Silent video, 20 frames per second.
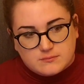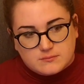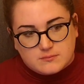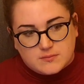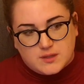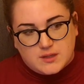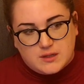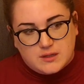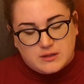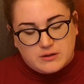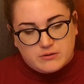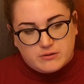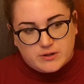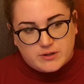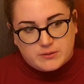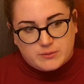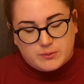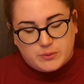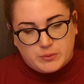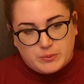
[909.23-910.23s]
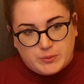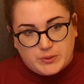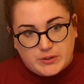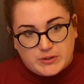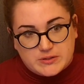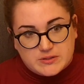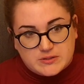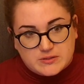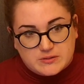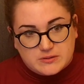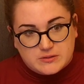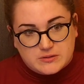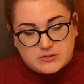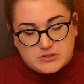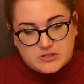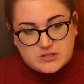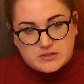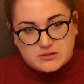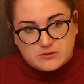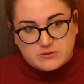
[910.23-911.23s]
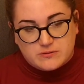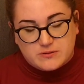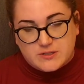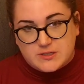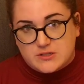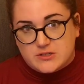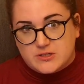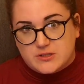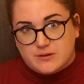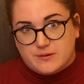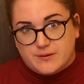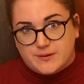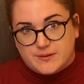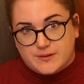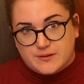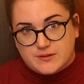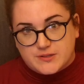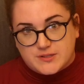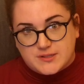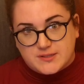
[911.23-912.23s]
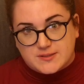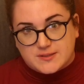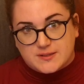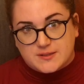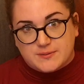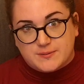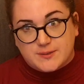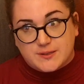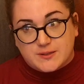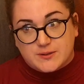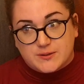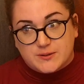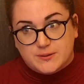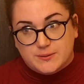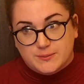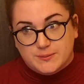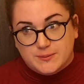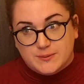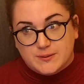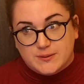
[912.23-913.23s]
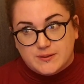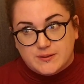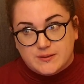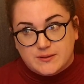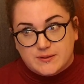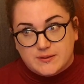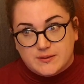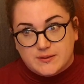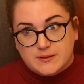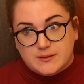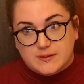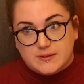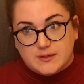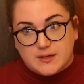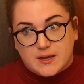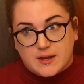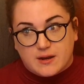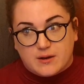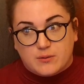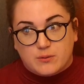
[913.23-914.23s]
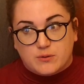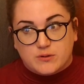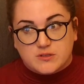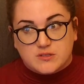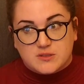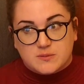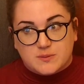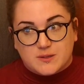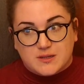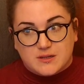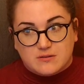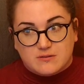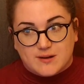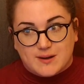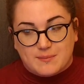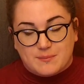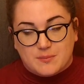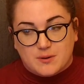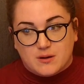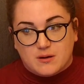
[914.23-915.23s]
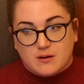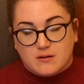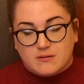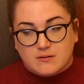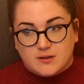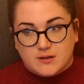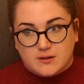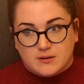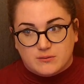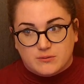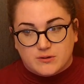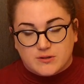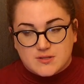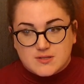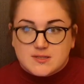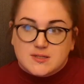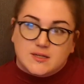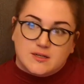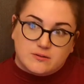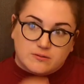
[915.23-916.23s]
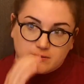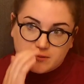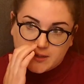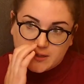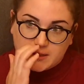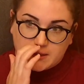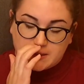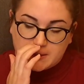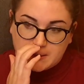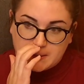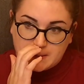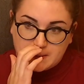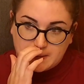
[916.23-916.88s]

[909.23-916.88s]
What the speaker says: the incredible person that she's already shown that she's going to become. And I want to be a grandma and I want to see all that.